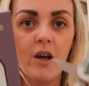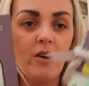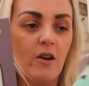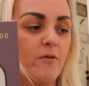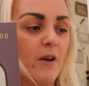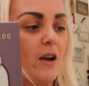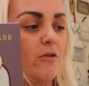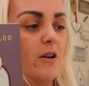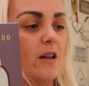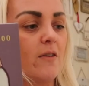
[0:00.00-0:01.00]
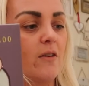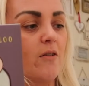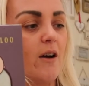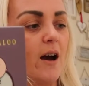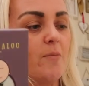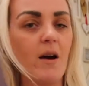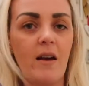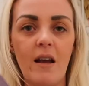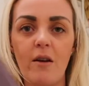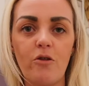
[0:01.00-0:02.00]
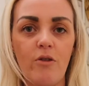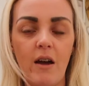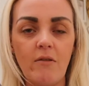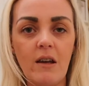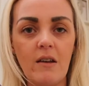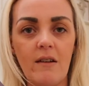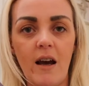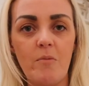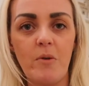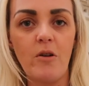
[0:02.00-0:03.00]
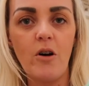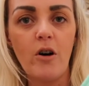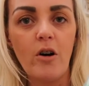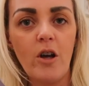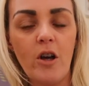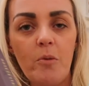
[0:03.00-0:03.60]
You can find her on Instagram. Again, I'll try and link her down below,